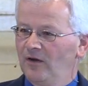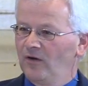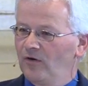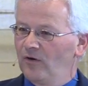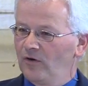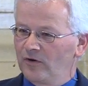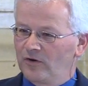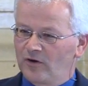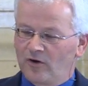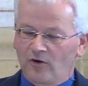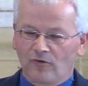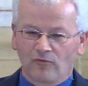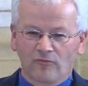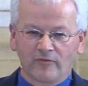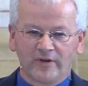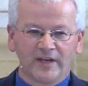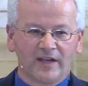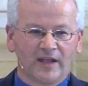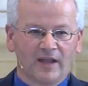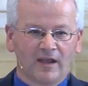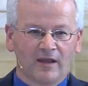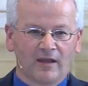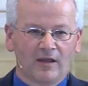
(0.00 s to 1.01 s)
or
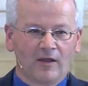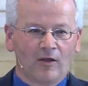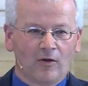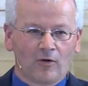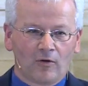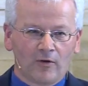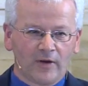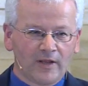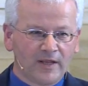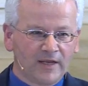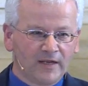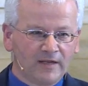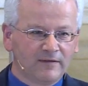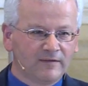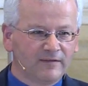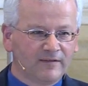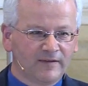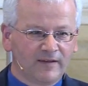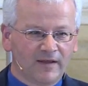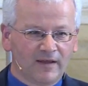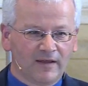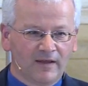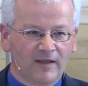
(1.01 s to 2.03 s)
Korea or
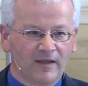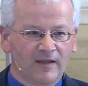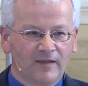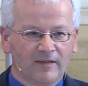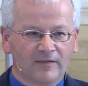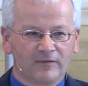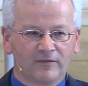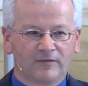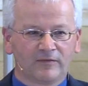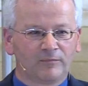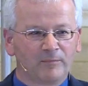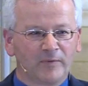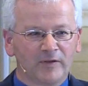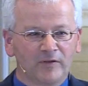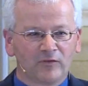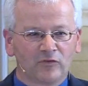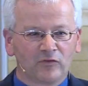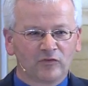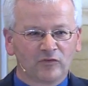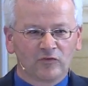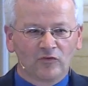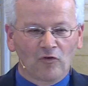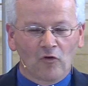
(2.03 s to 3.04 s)
India. There's been
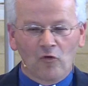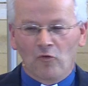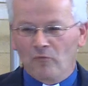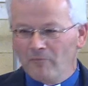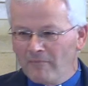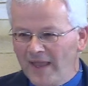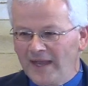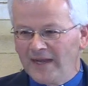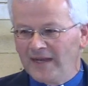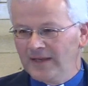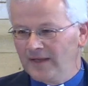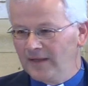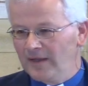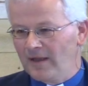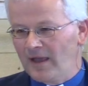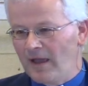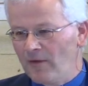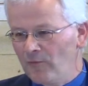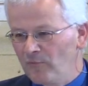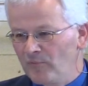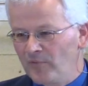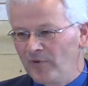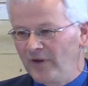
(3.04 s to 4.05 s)
so many
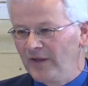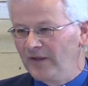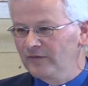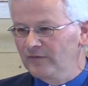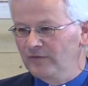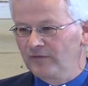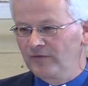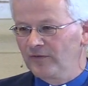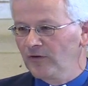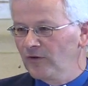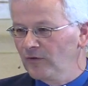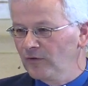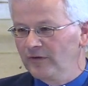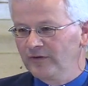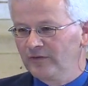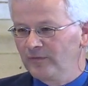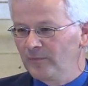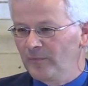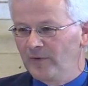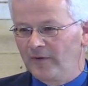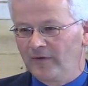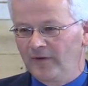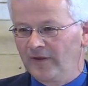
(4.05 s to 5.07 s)
outbreaks of the Holy
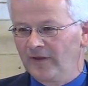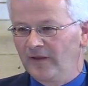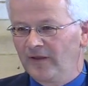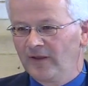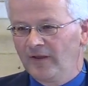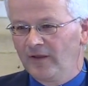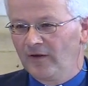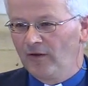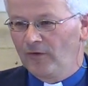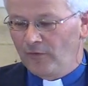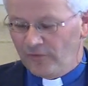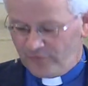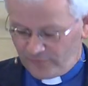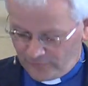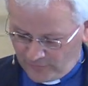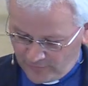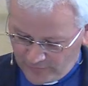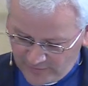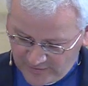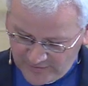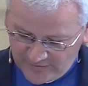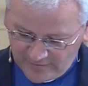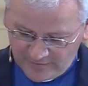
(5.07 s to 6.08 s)
Spirit through
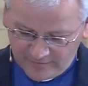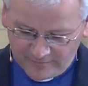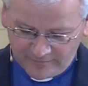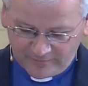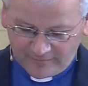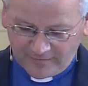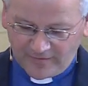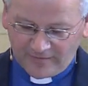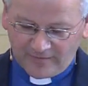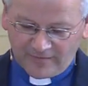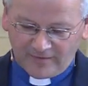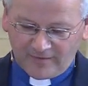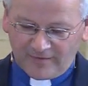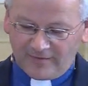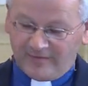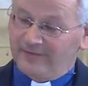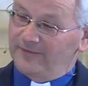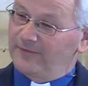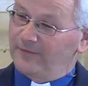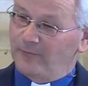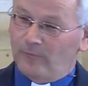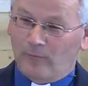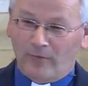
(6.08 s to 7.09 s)
the years, and
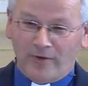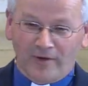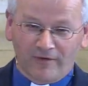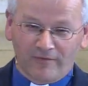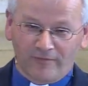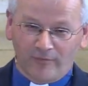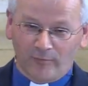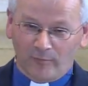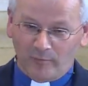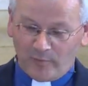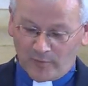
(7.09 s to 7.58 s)
it's a wonderful